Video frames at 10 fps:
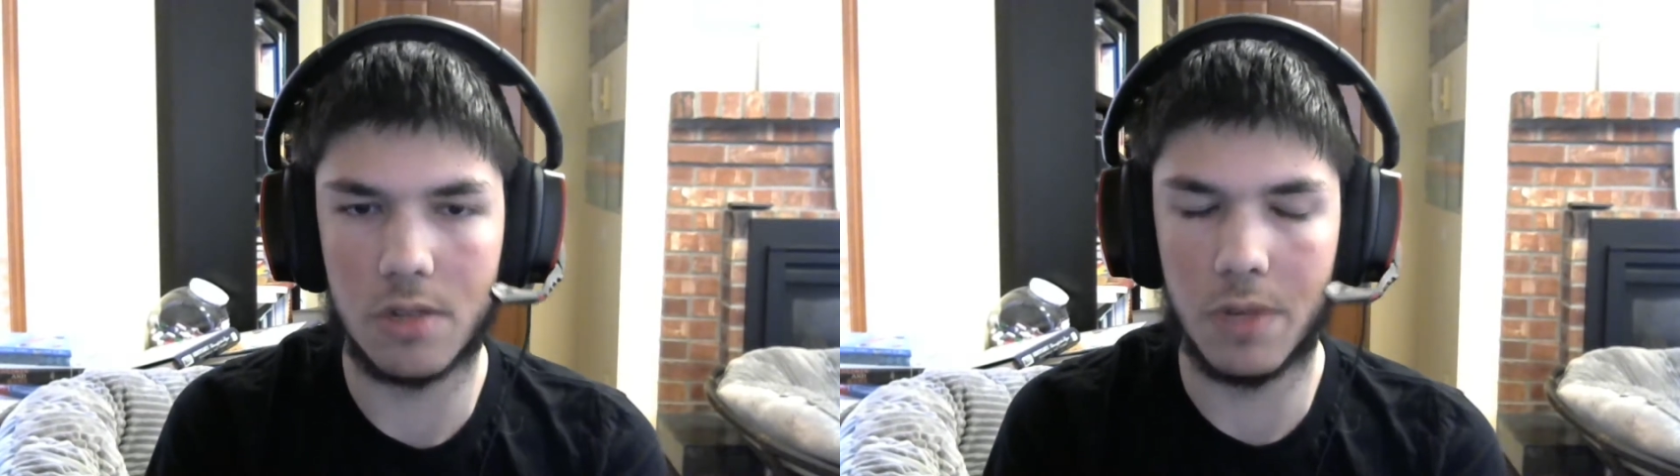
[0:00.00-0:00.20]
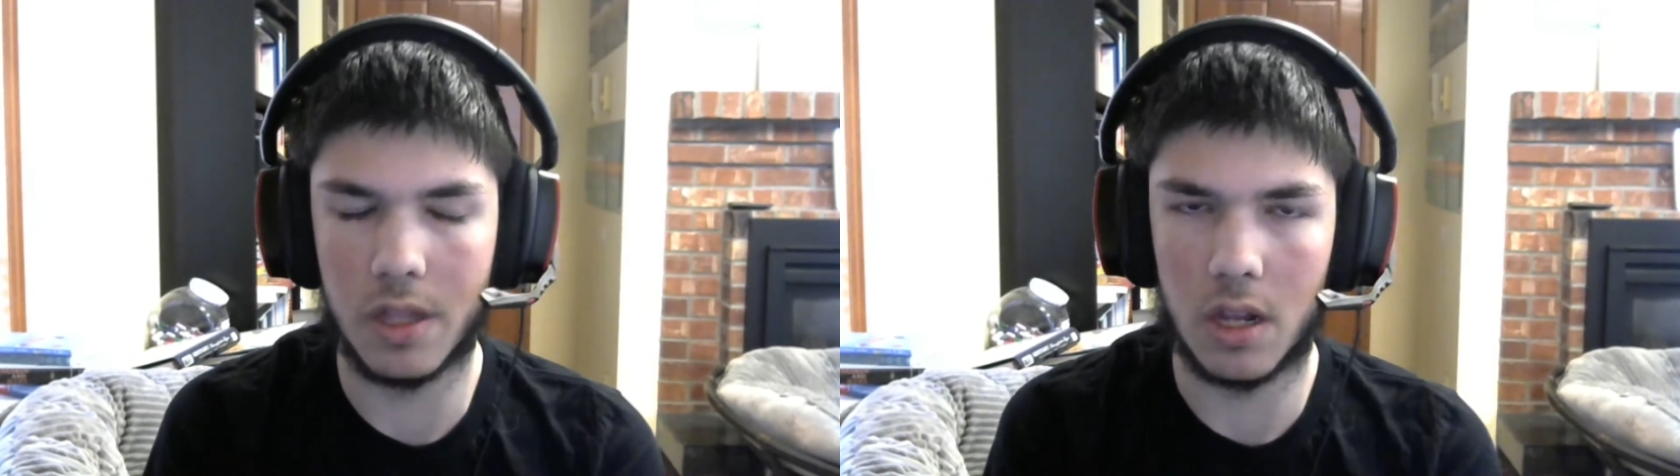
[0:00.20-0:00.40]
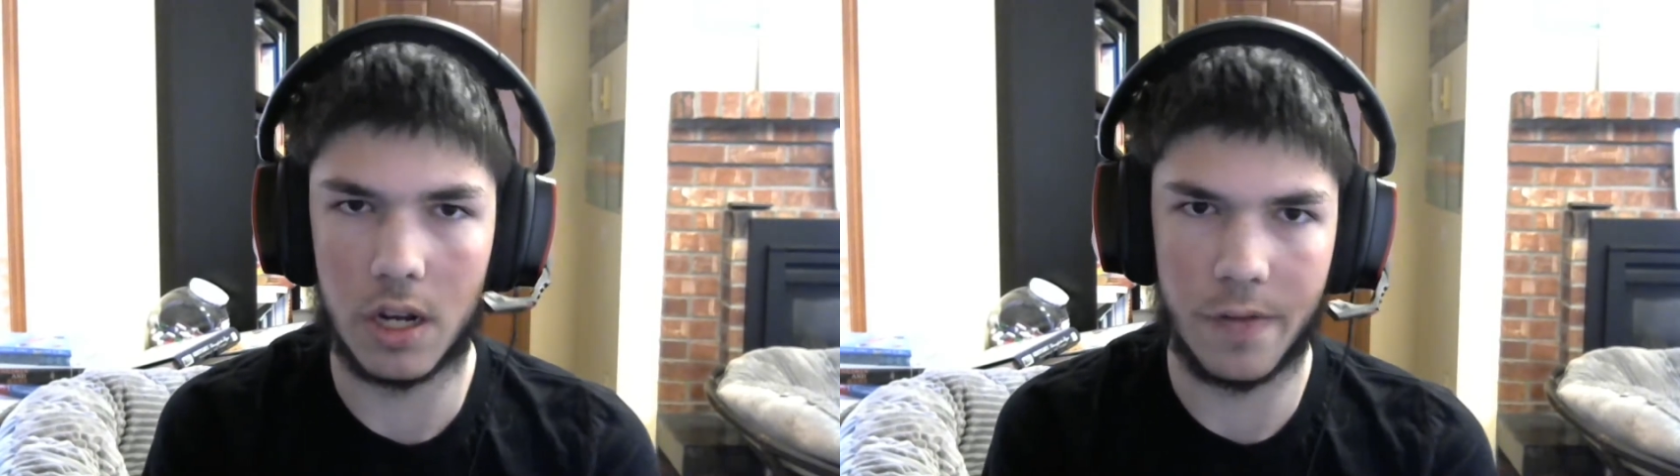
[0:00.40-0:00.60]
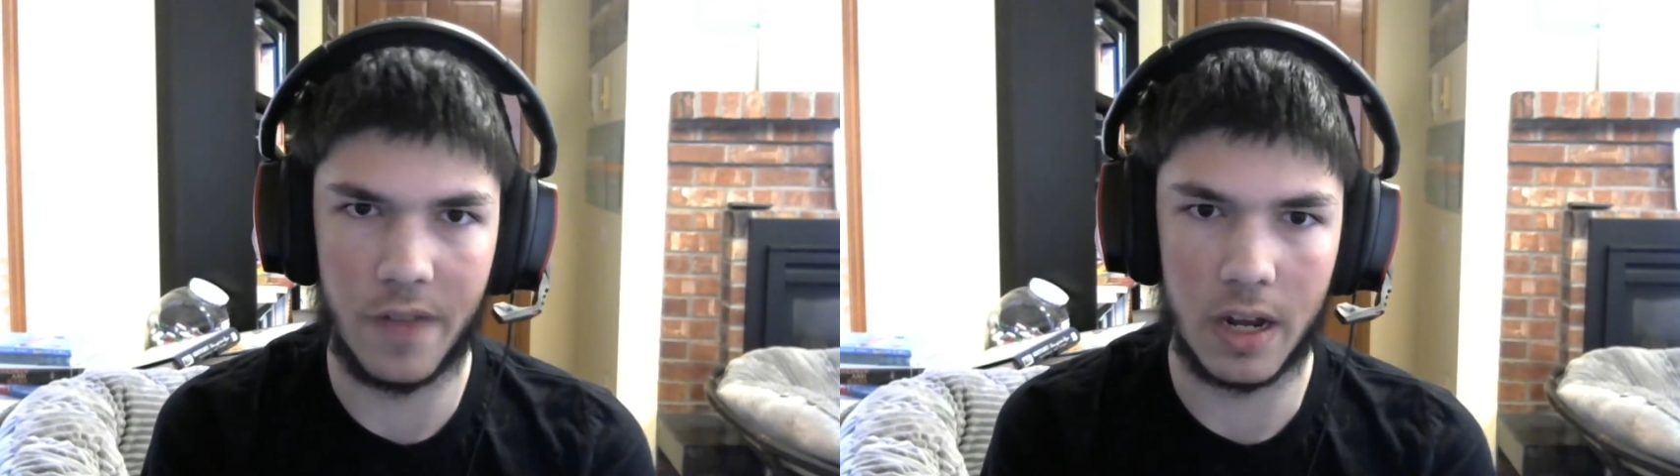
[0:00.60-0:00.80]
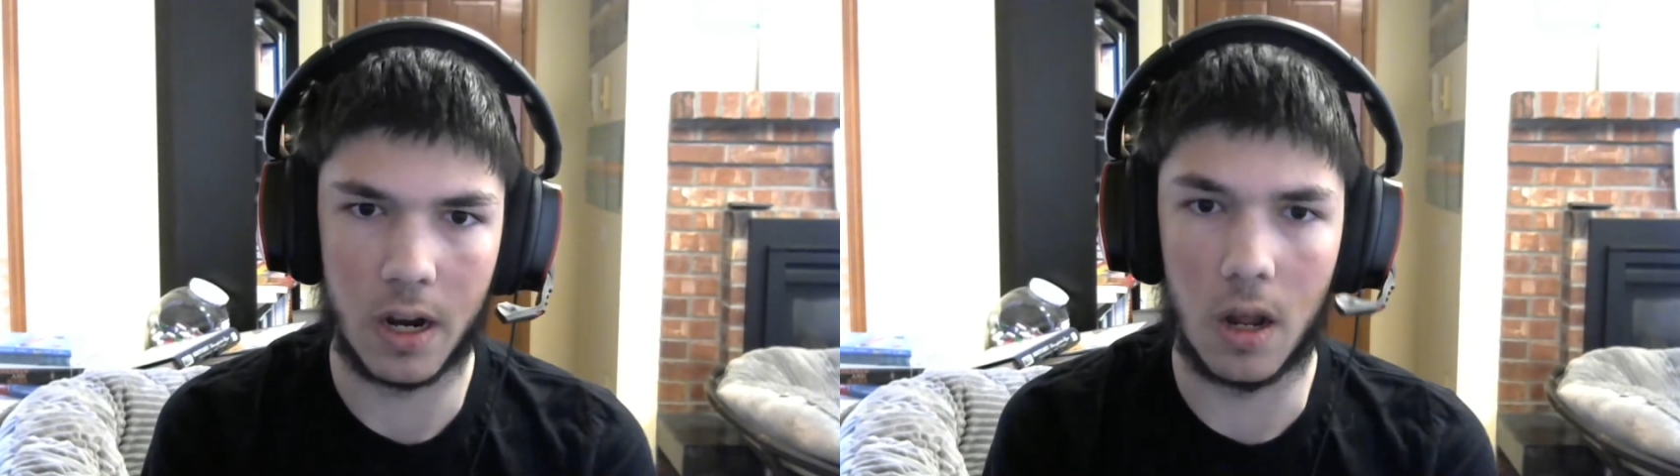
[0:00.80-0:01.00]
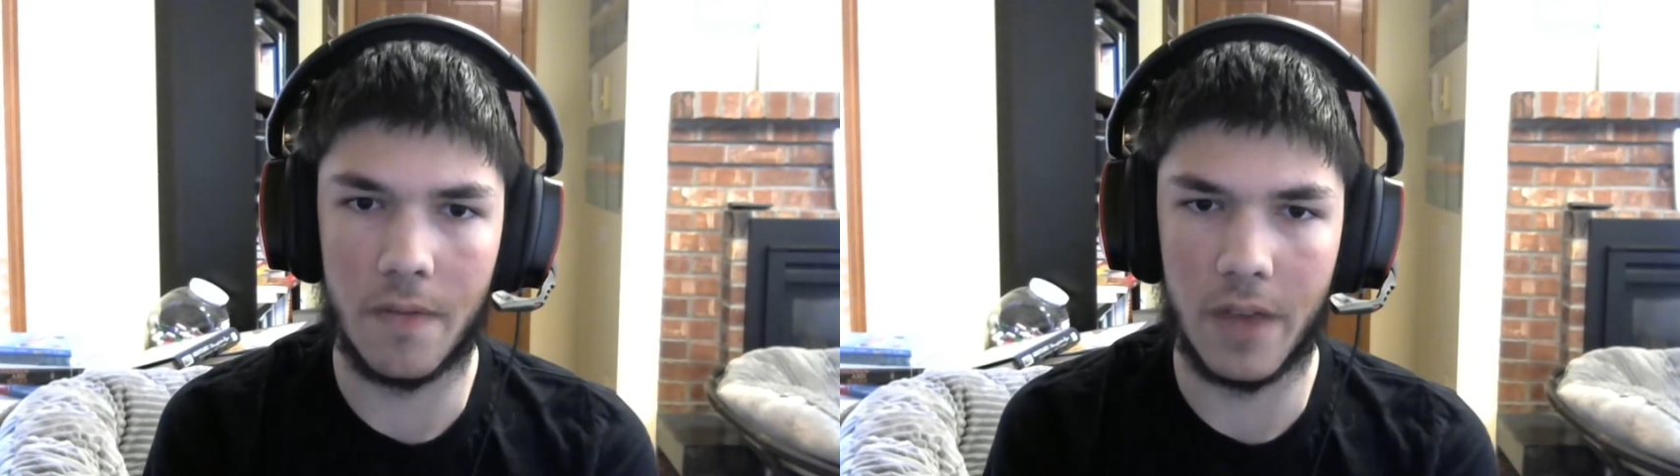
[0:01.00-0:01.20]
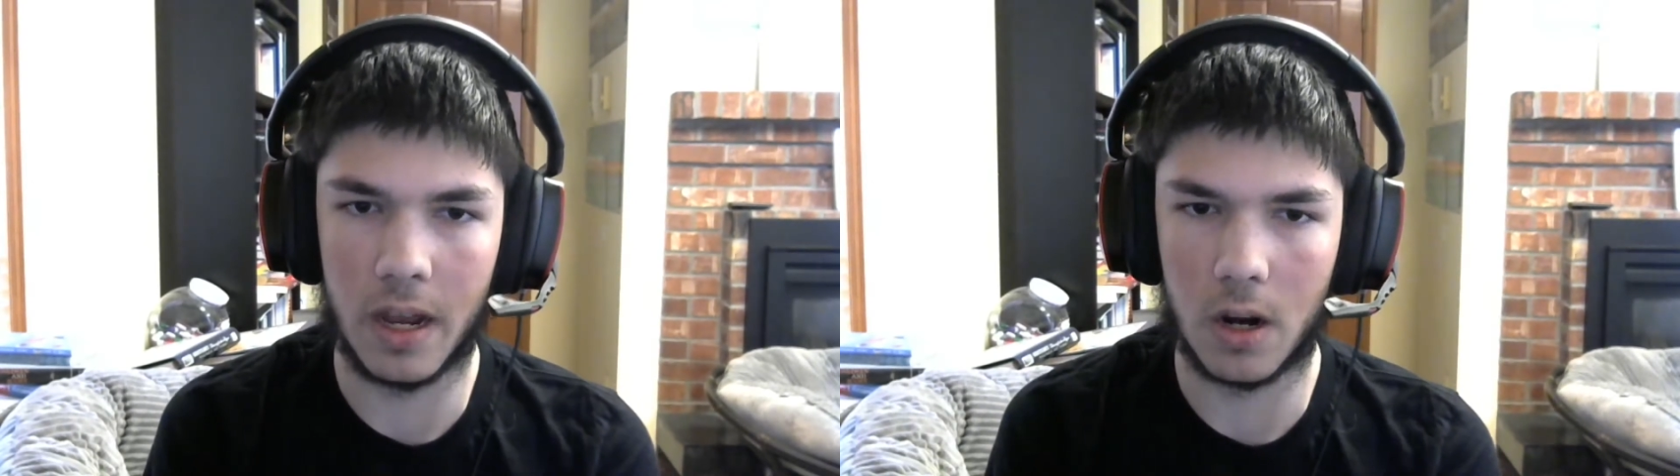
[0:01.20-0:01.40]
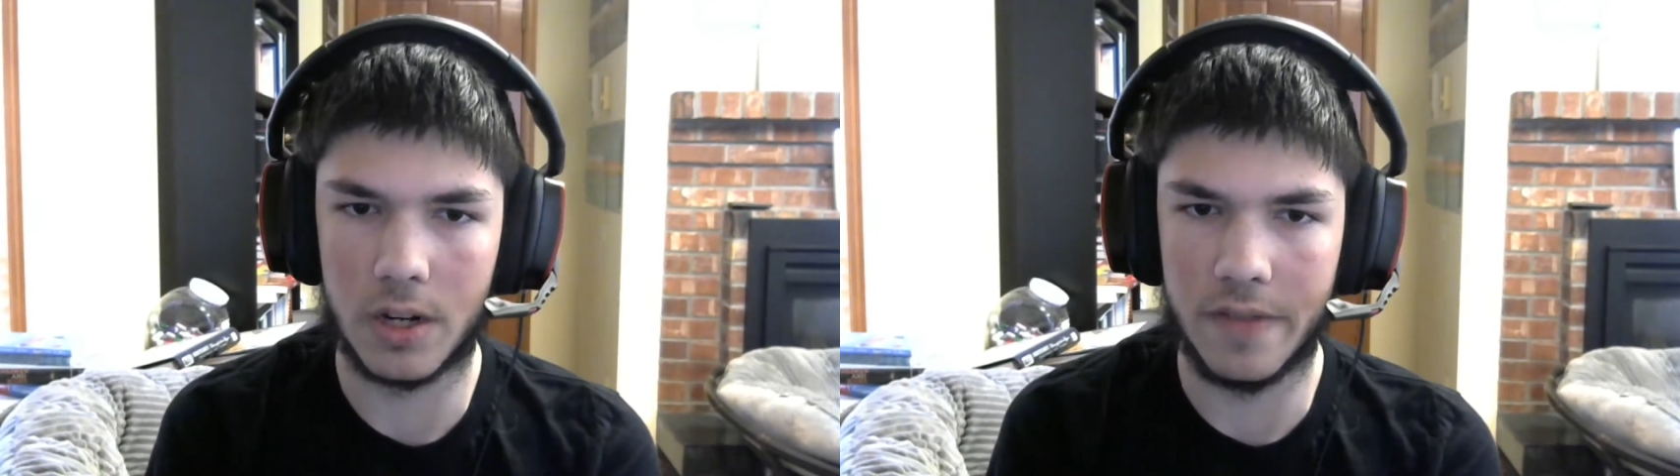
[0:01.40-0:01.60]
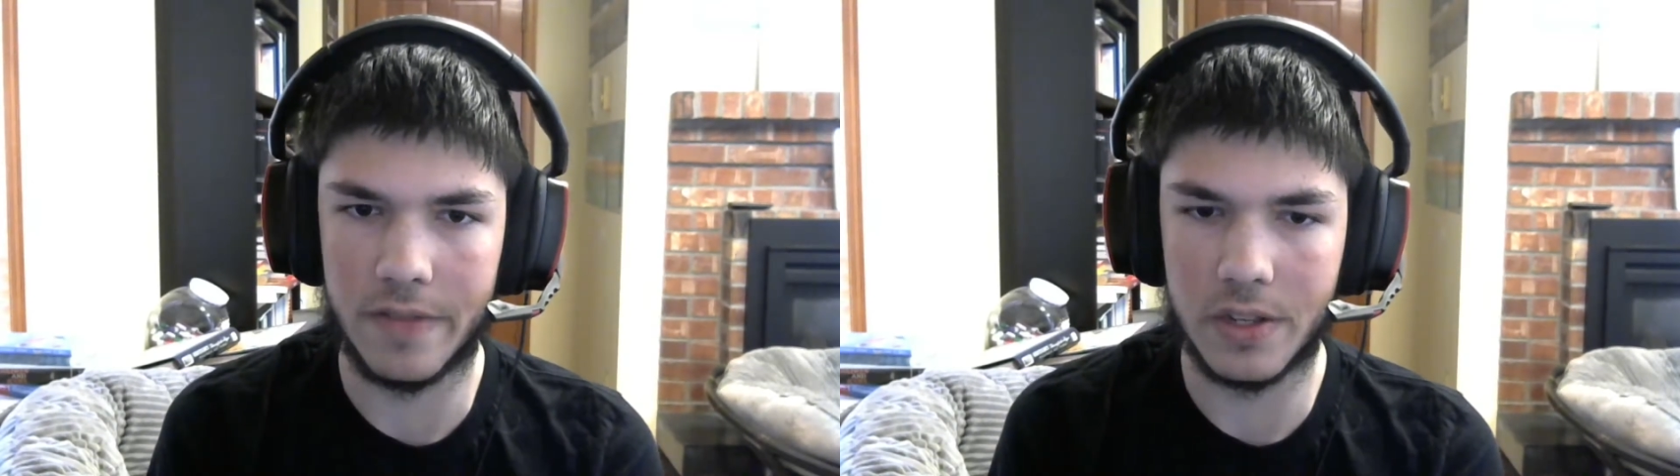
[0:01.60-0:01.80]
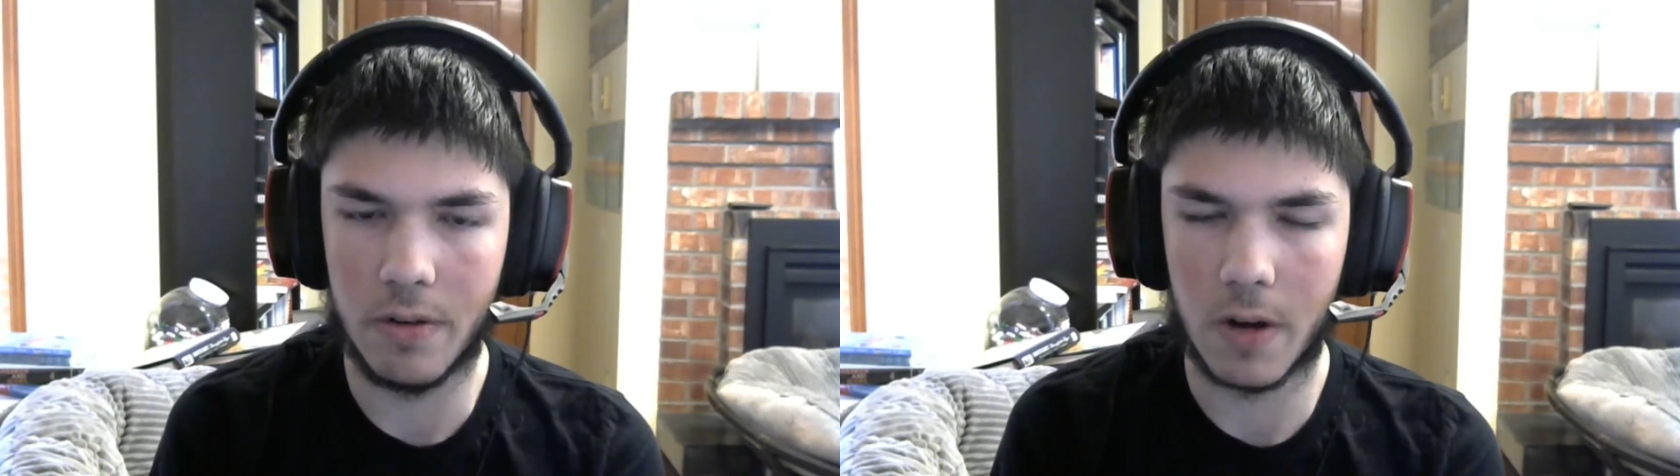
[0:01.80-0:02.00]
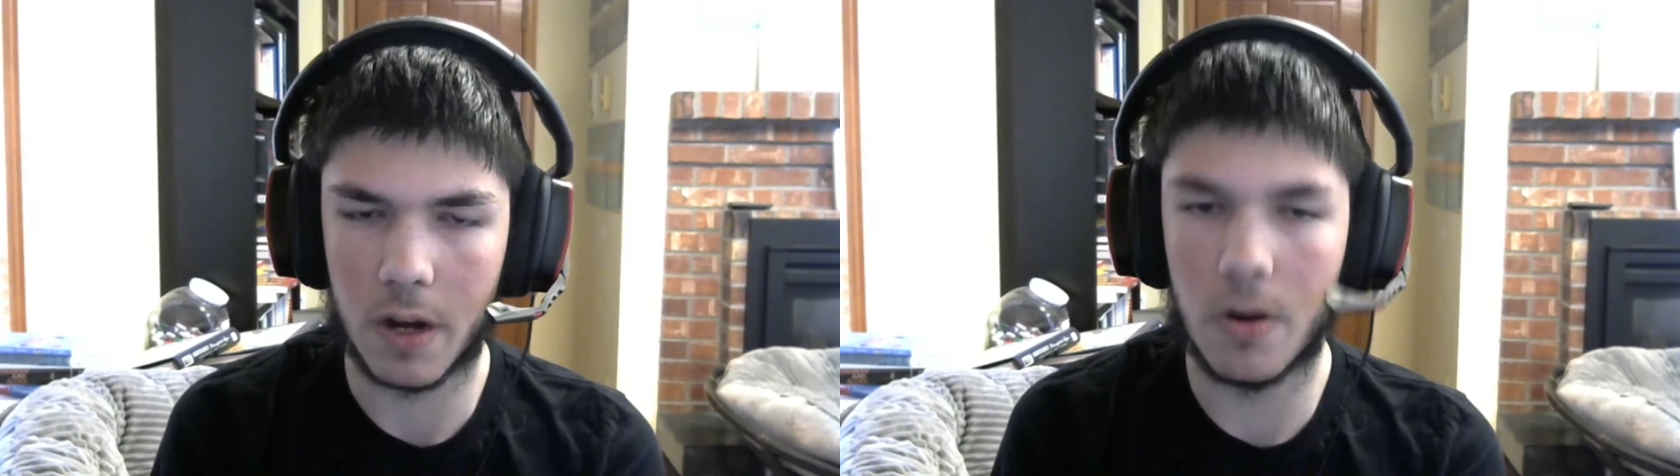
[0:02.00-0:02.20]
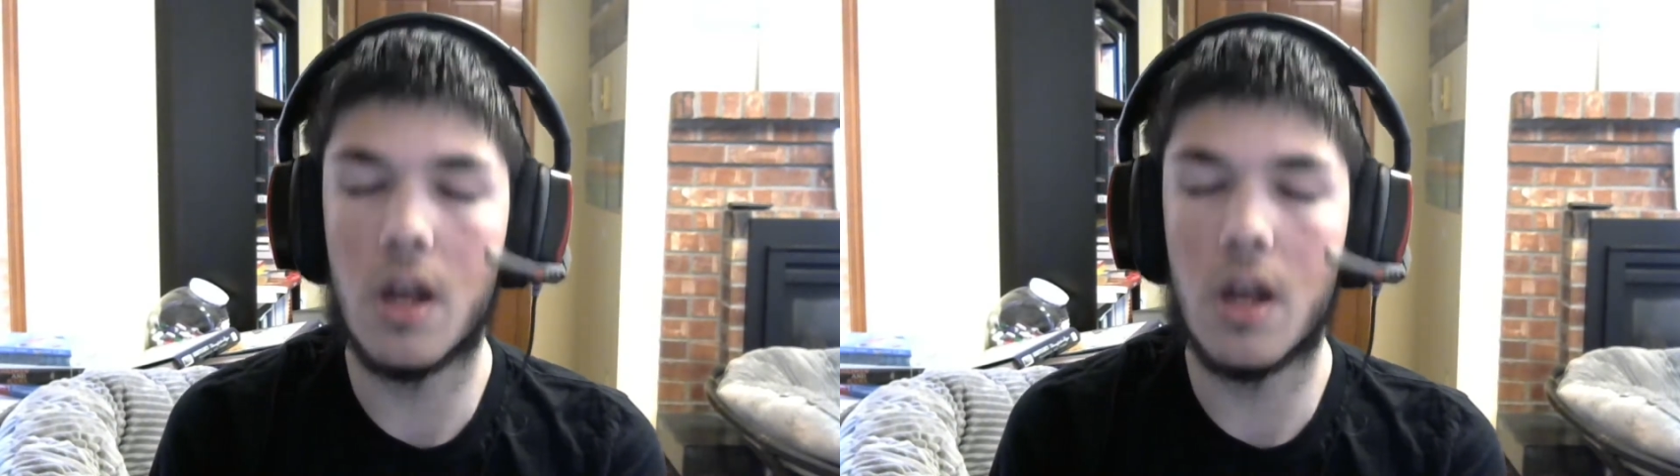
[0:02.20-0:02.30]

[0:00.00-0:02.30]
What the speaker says: with the launch of Vanguard TV-0